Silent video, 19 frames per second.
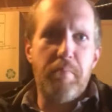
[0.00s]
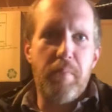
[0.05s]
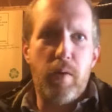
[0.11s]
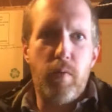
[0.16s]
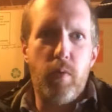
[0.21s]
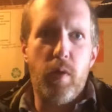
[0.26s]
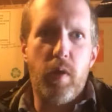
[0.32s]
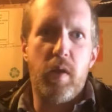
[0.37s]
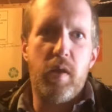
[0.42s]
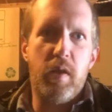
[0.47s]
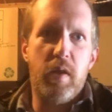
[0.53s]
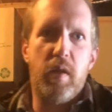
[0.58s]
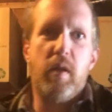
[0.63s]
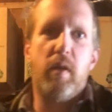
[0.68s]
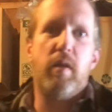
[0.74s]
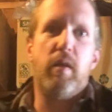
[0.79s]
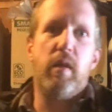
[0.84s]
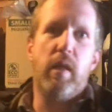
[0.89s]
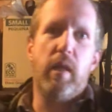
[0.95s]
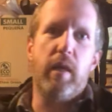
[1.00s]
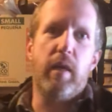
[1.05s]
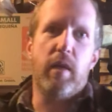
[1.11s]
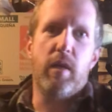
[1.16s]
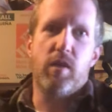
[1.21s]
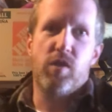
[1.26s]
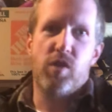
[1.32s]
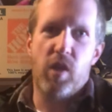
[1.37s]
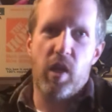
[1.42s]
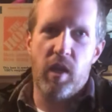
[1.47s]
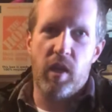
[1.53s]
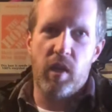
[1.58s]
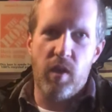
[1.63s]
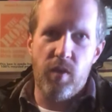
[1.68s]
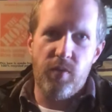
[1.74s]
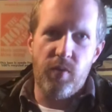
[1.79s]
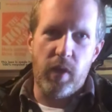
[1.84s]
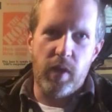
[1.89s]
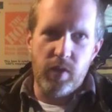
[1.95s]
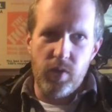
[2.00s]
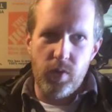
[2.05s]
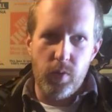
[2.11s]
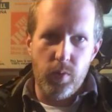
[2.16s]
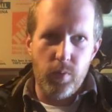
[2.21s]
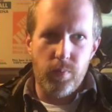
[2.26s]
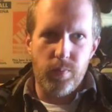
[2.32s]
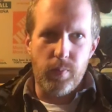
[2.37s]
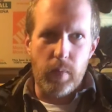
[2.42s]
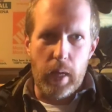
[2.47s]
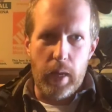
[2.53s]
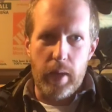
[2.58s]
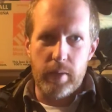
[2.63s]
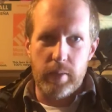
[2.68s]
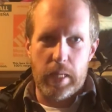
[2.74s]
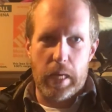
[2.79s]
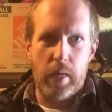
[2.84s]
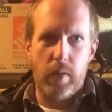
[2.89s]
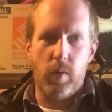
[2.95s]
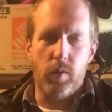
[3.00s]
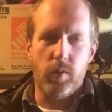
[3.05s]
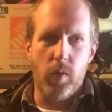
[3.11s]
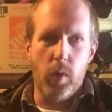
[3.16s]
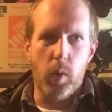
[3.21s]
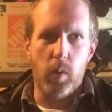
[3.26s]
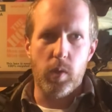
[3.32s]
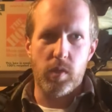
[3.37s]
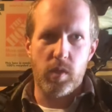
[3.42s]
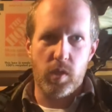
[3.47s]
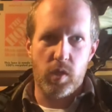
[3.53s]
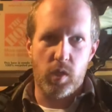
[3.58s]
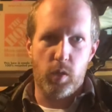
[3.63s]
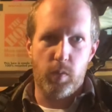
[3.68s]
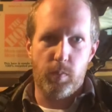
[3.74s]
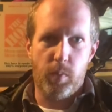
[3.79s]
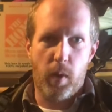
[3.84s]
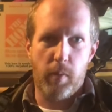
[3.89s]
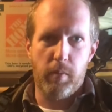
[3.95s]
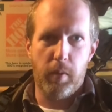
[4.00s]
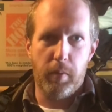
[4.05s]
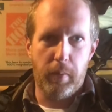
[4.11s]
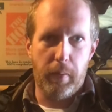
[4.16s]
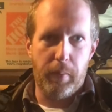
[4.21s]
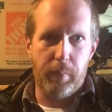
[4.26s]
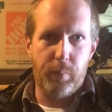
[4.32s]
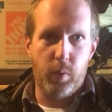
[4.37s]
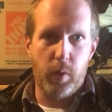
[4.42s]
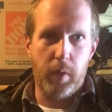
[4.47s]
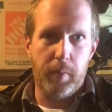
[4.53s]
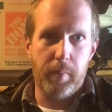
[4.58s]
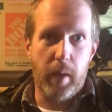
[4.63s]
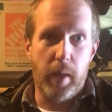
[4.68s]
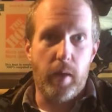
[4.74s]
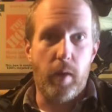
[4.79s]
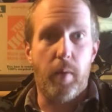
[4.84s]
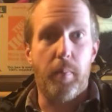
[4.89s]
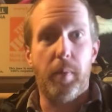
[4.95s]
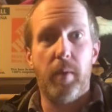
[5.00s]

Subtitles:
I'm not really going to get any leakage, and if I do, I doubt I'll notice because it'll probably be pretty minor.